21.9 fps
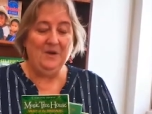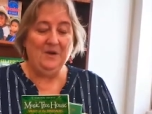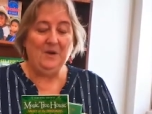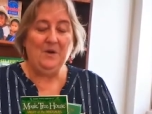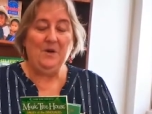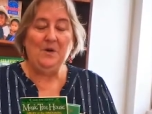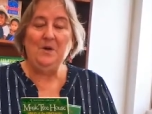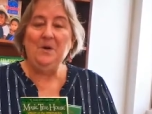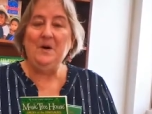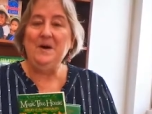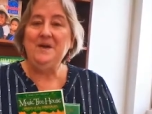
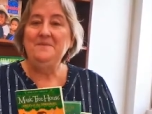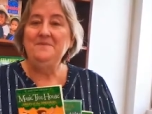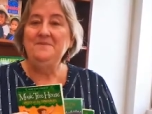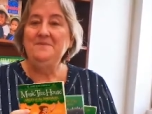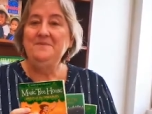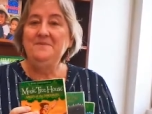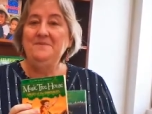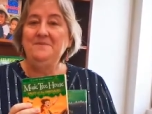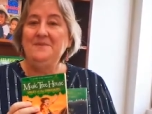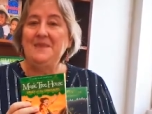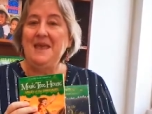Or
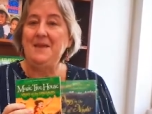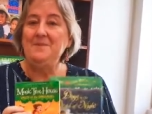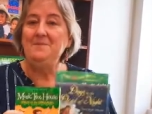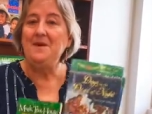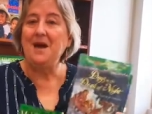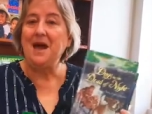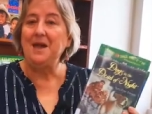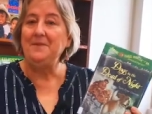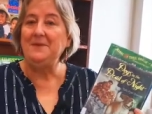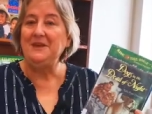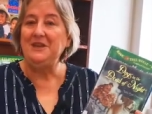they
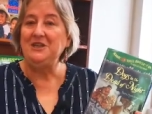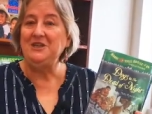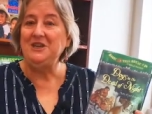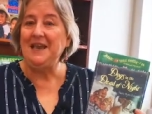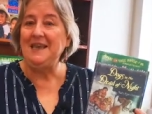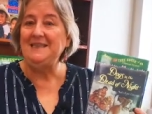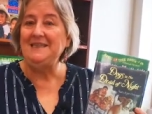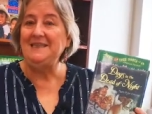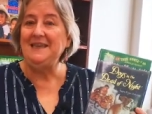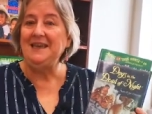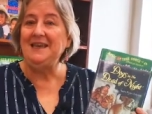might be
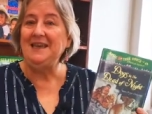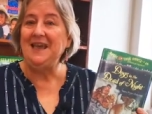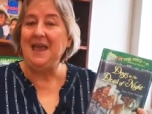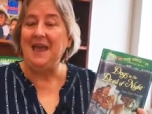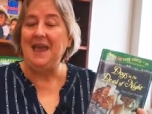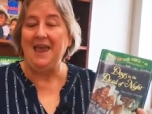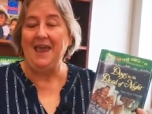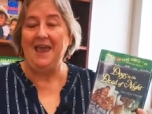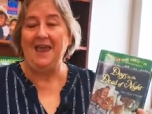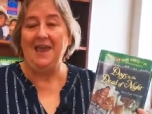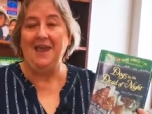chasing
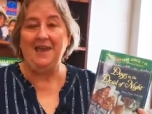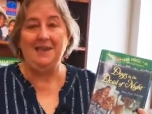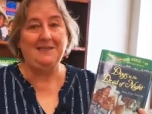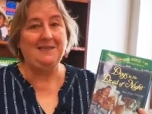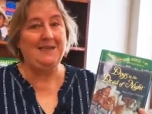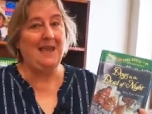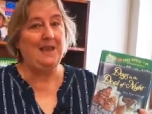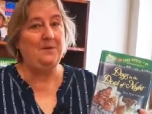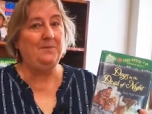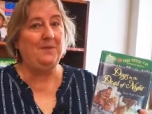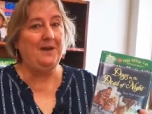a
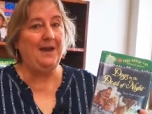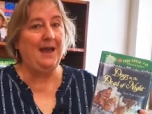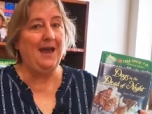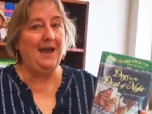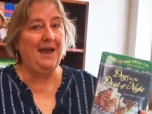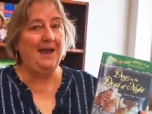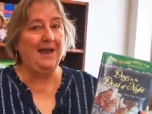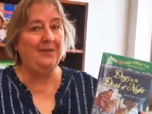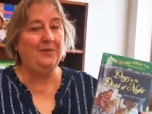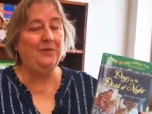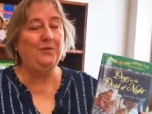St.
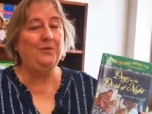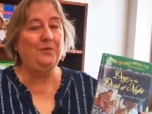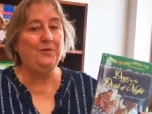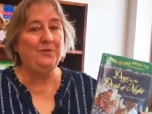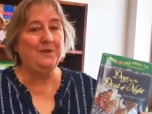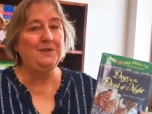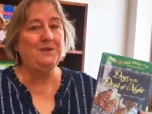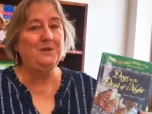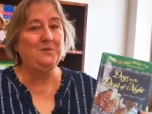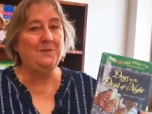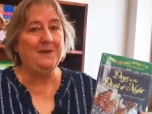Bernard through
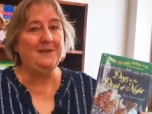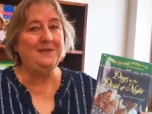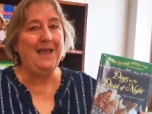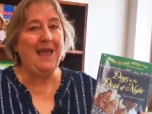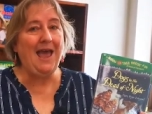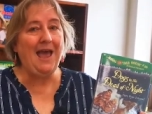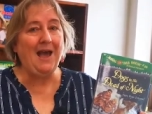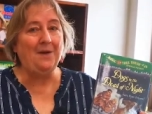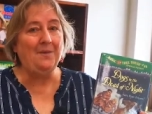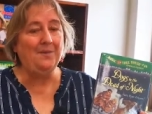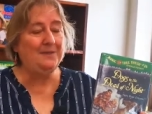the Swiss
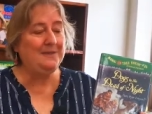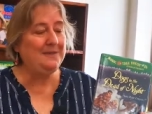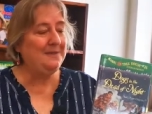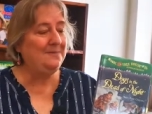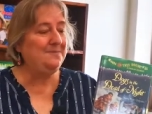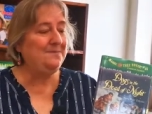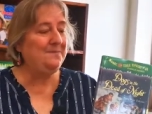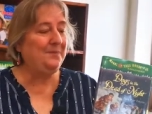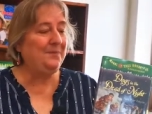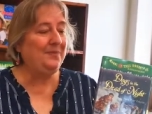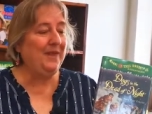Alps.
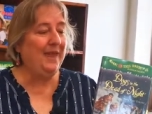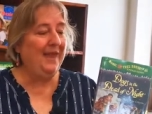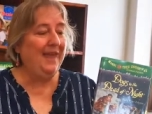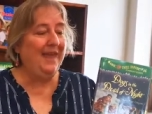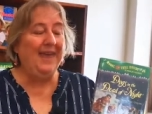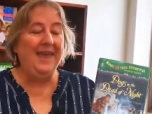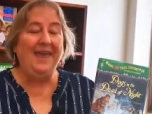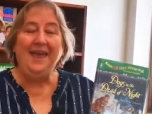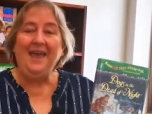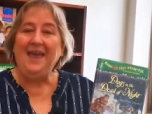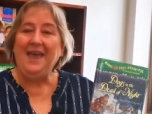
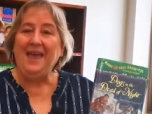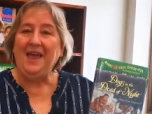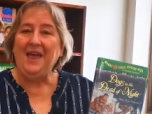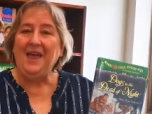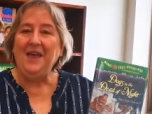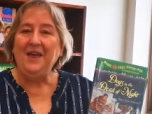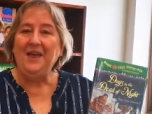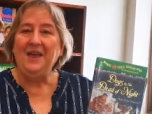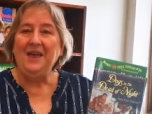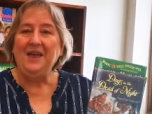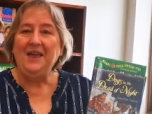
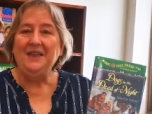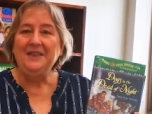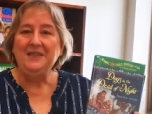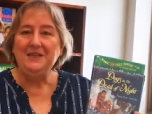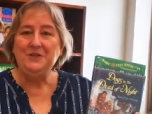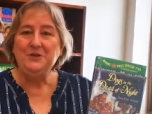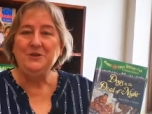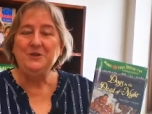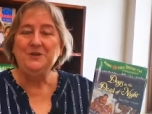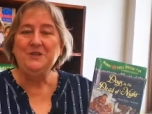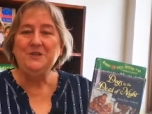The
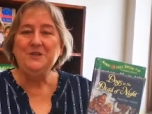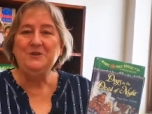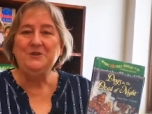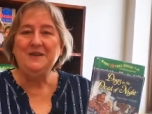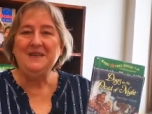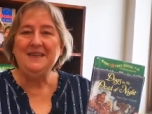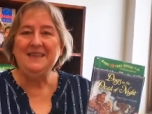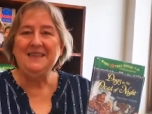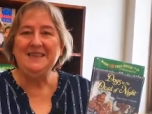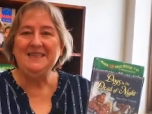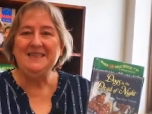two
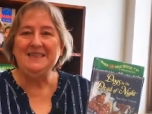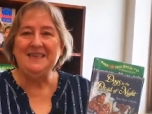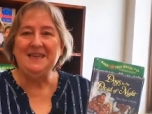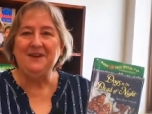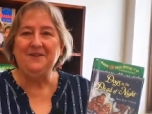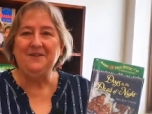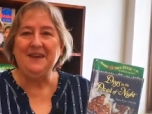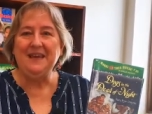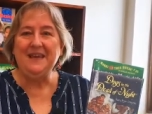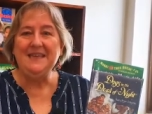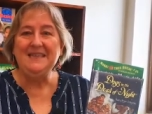children in the
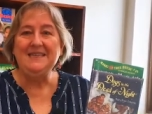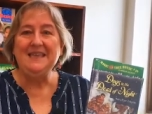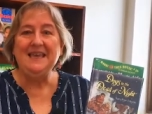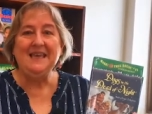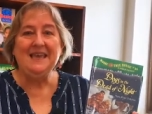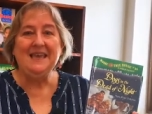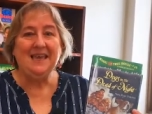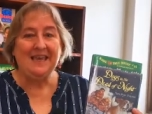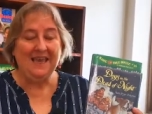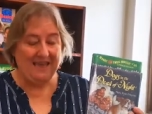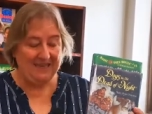series,
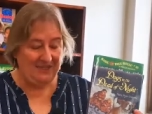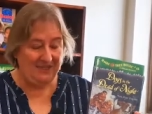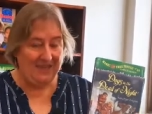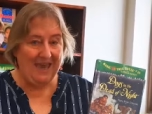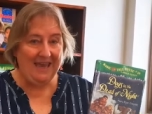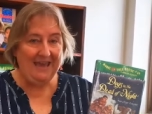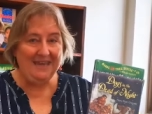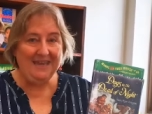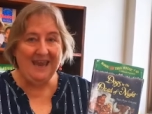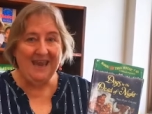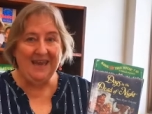
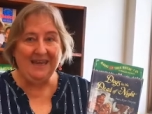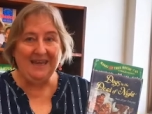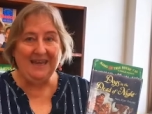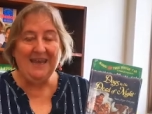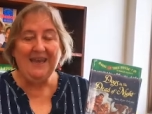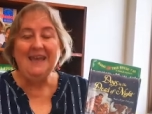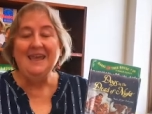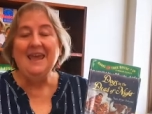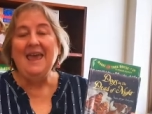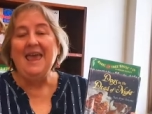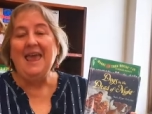Jack and
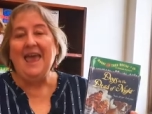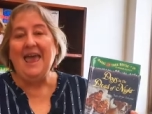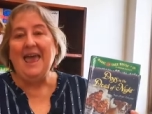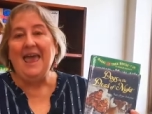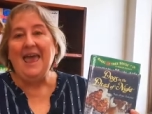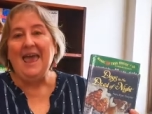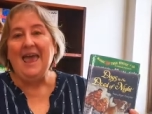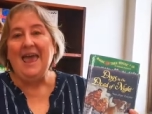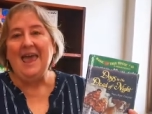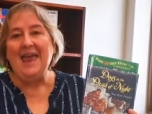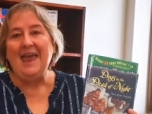Annie,
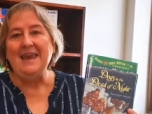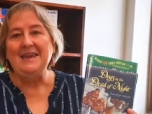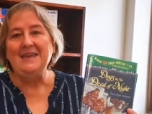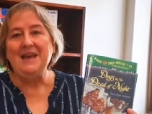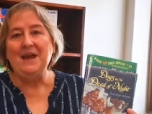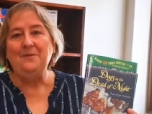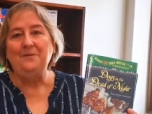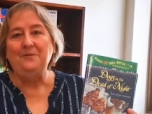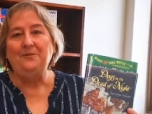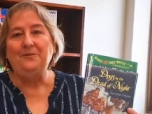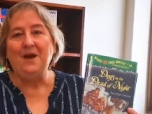end
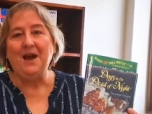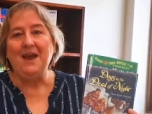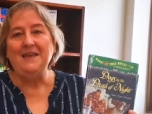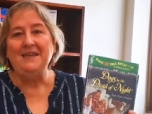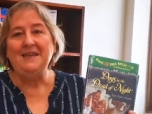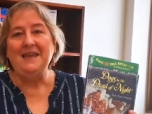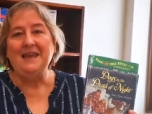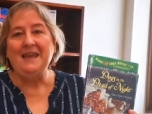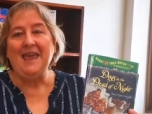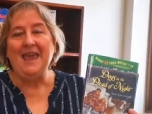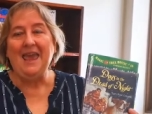up
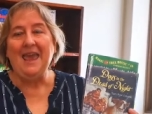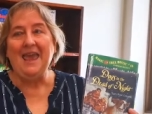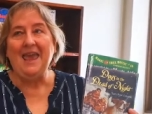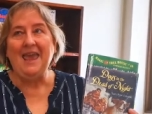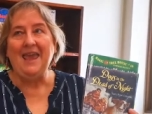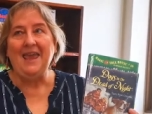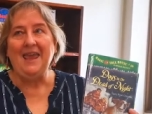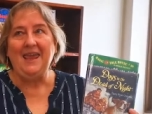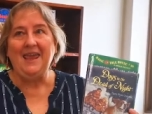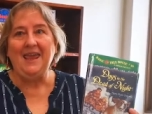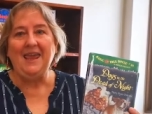finding
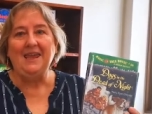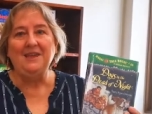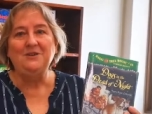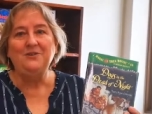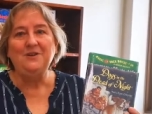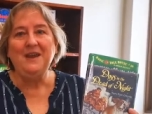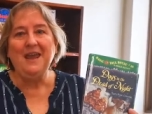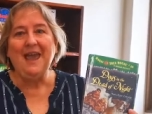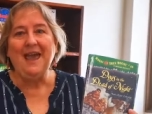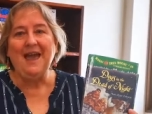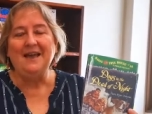a
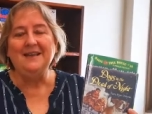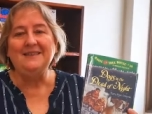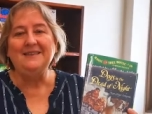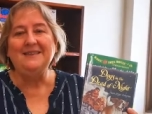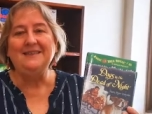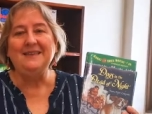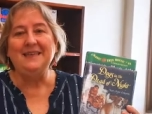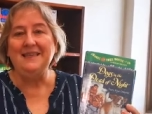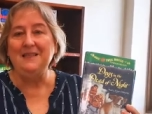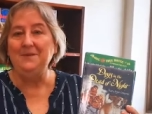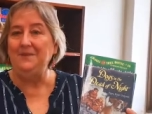
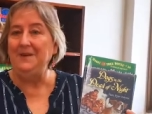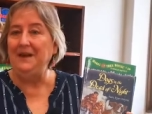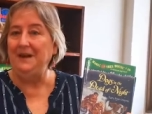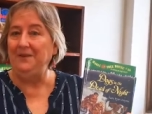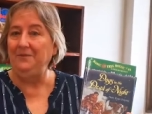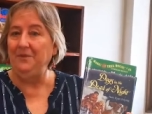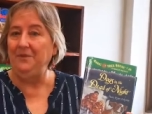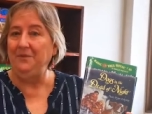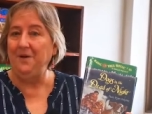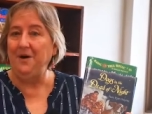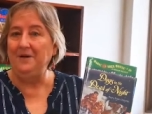treehouse in the middle
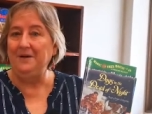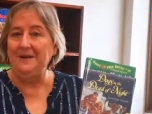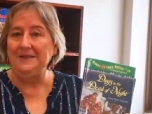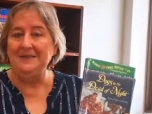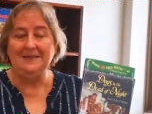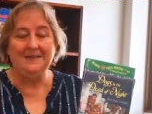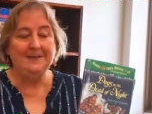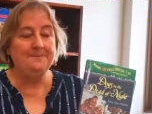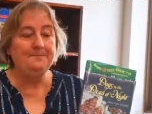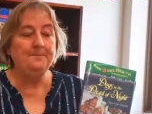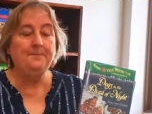of a
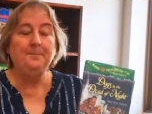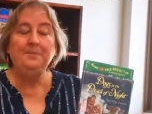forest.